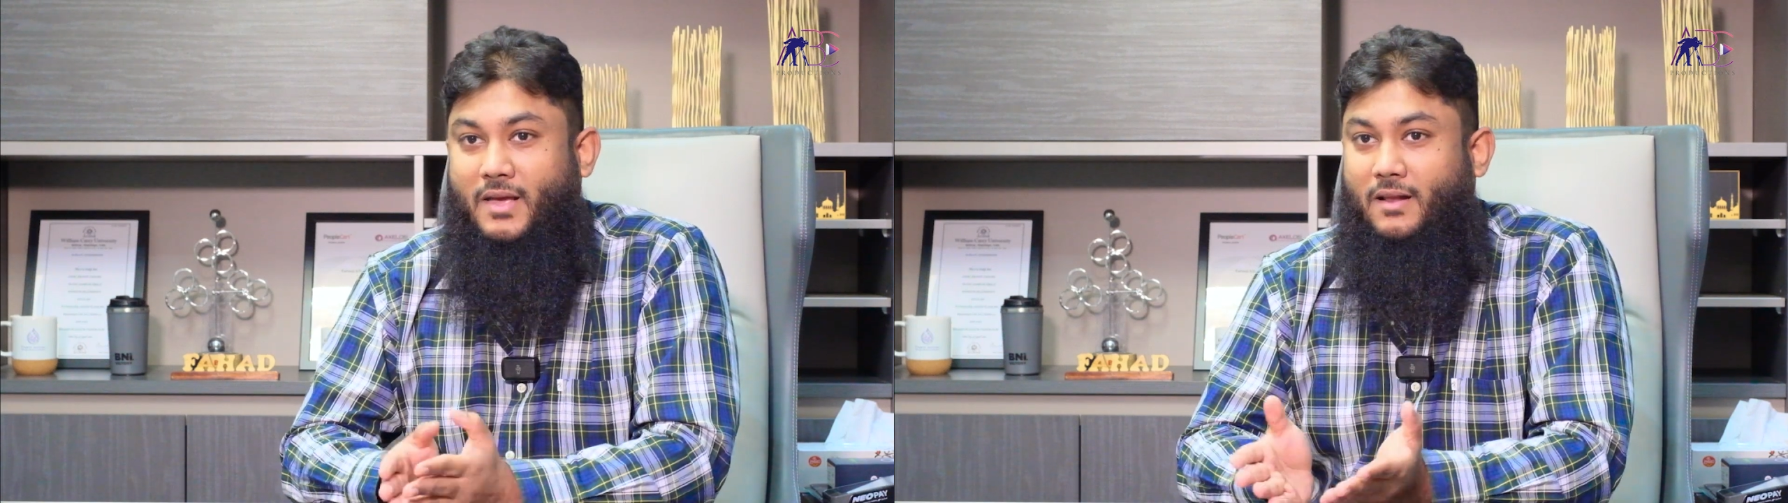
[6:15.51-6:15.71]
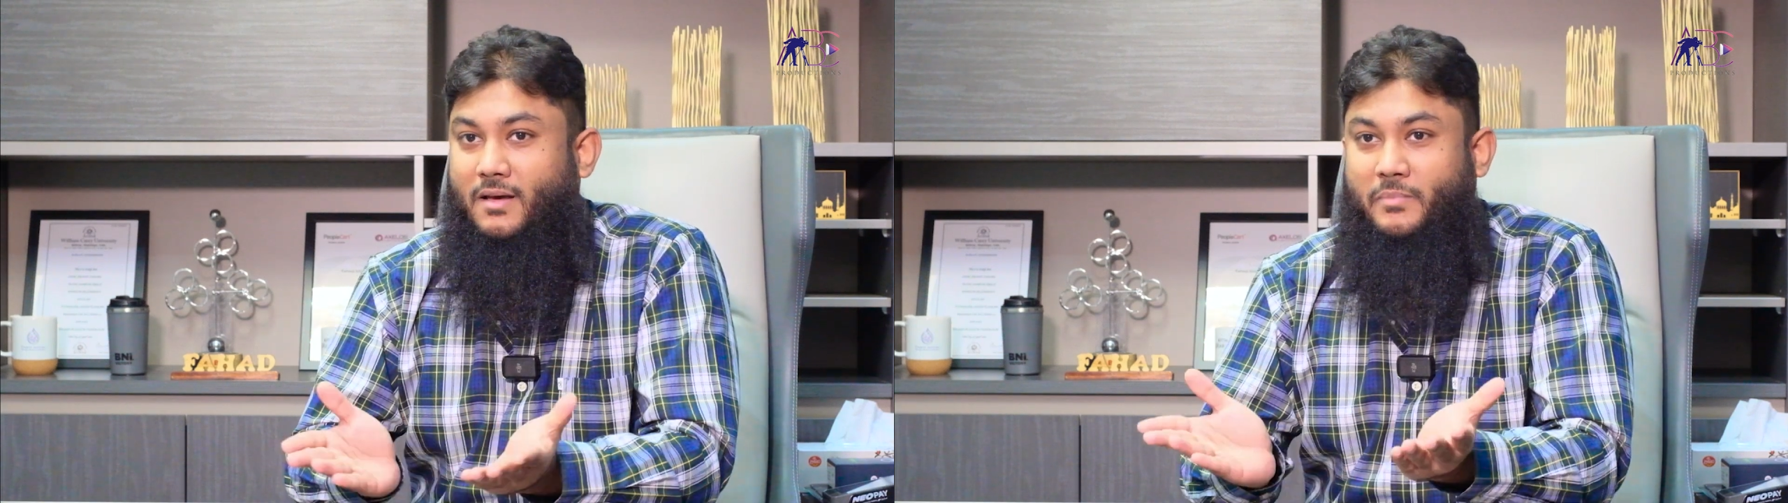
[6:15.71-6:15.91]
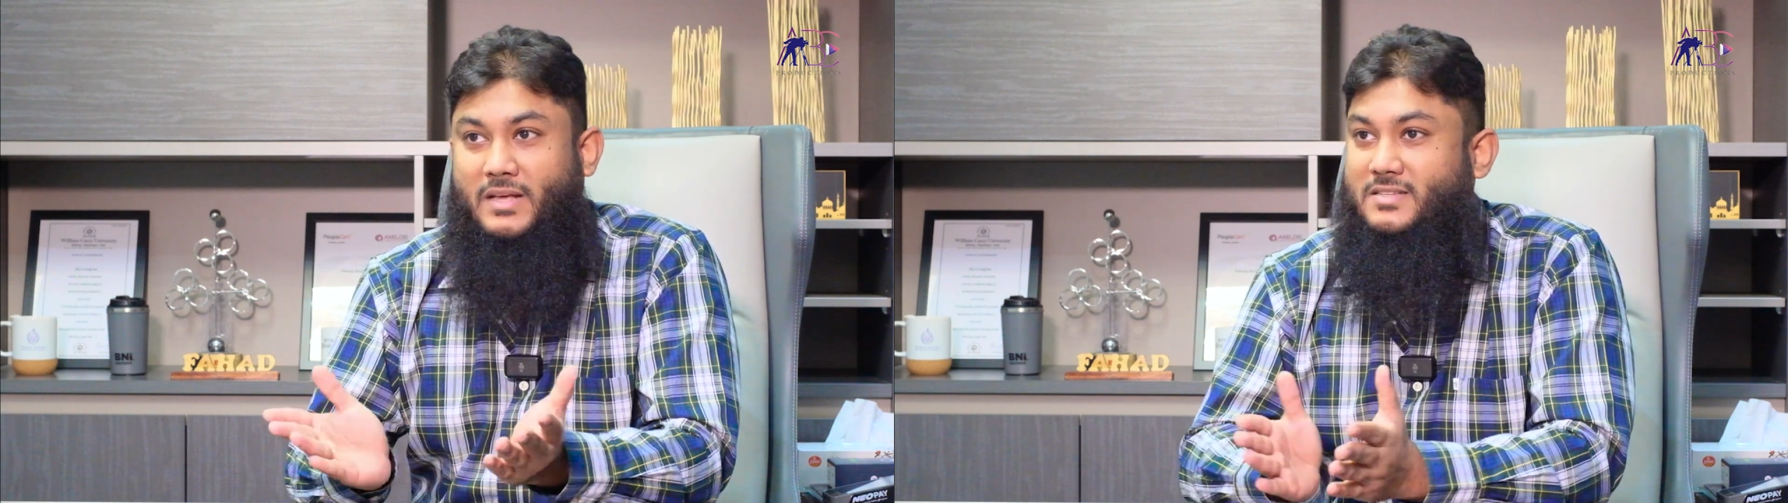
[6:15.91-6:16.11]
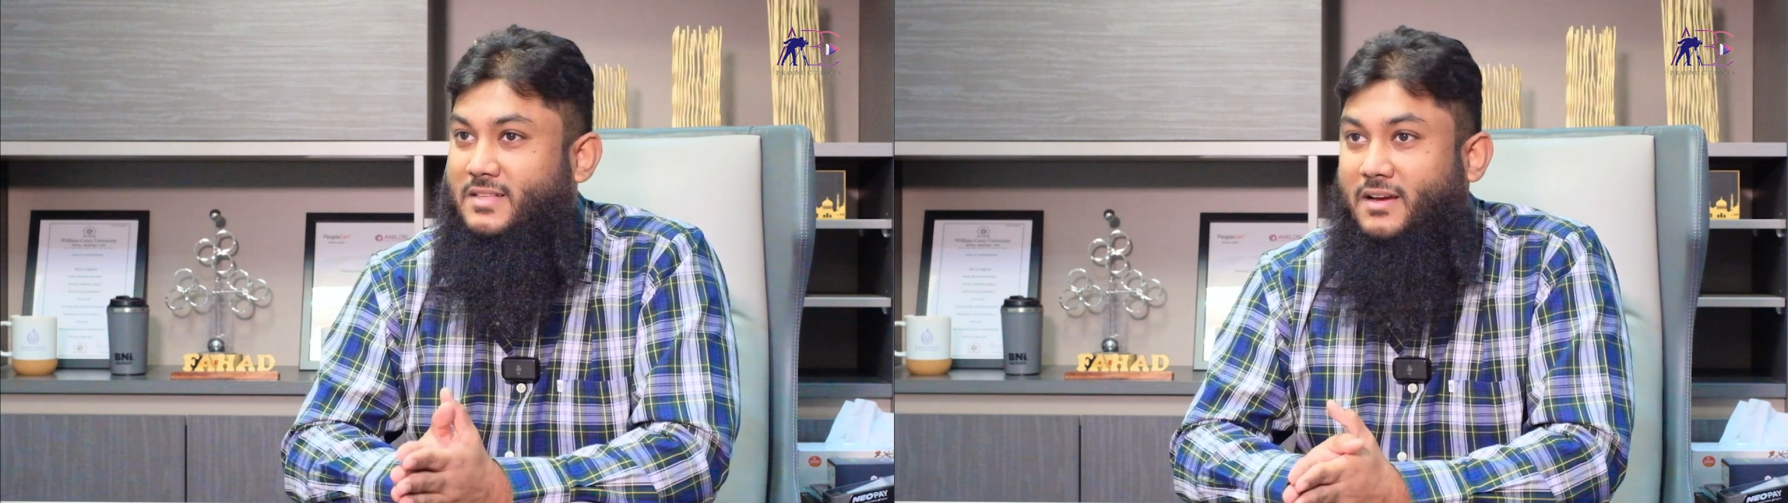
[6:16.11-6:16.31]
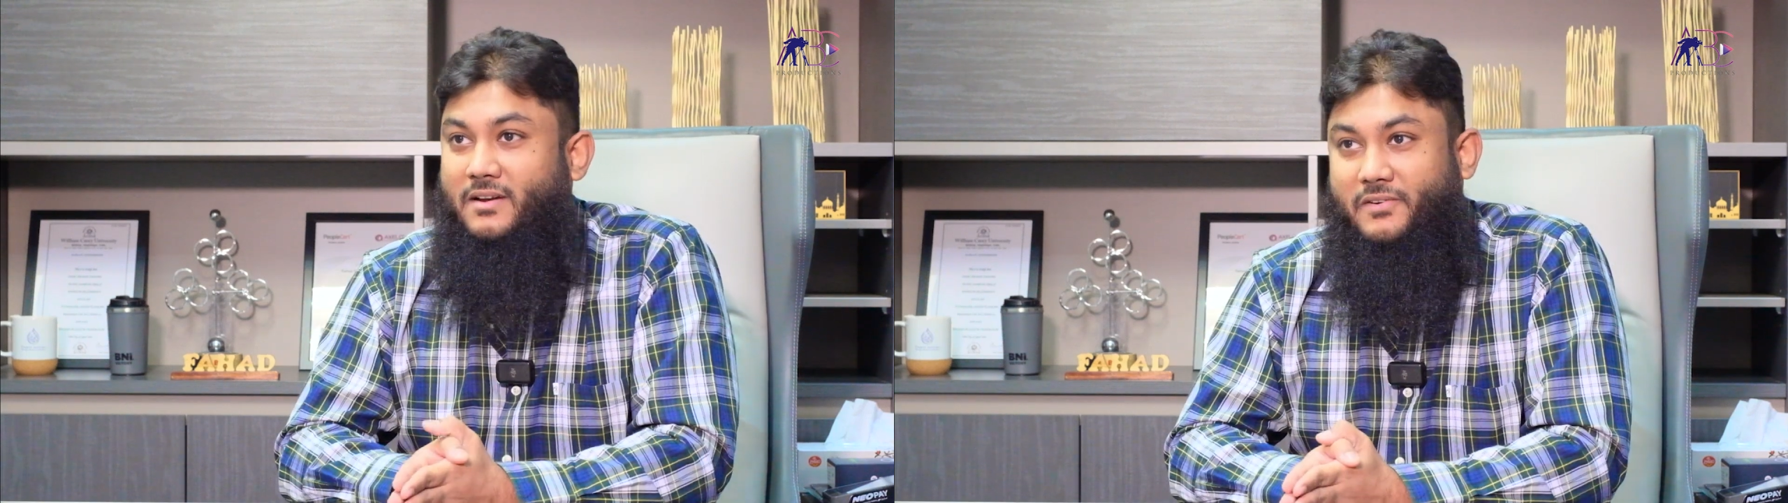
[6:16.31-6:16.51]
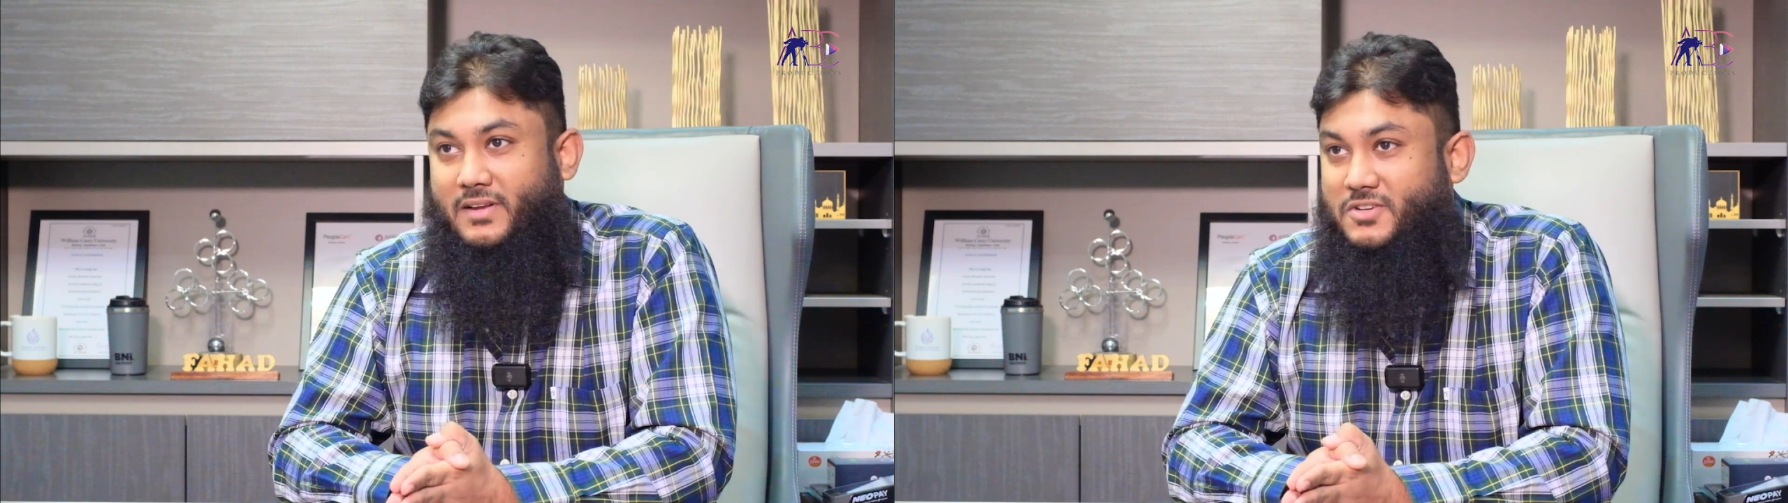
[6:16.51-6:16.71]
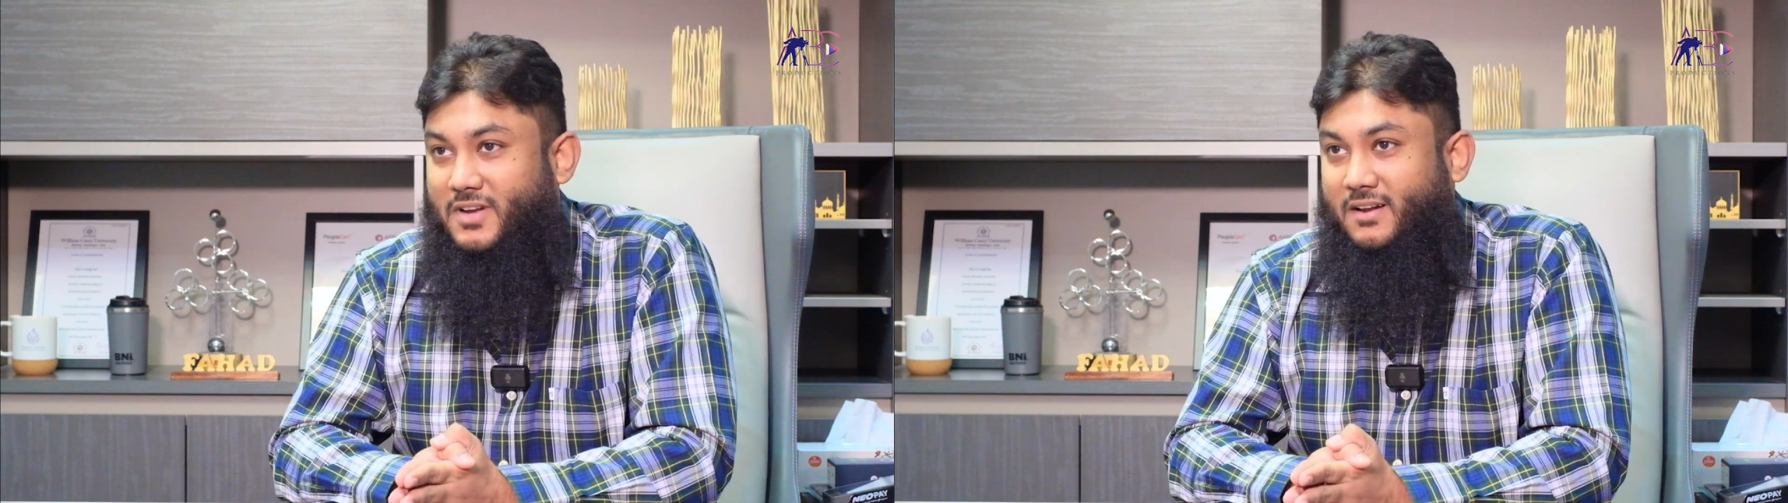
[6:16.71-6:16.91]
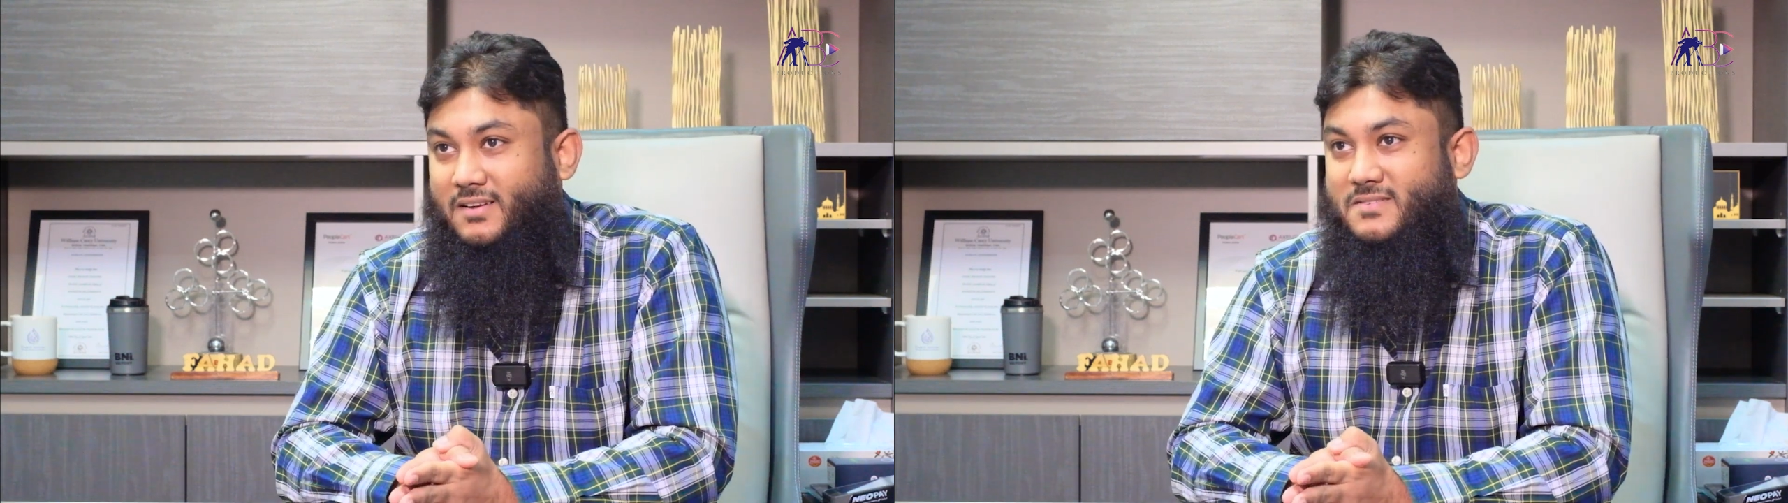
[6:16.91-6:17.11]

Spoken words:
Allah bless the country, inshallah.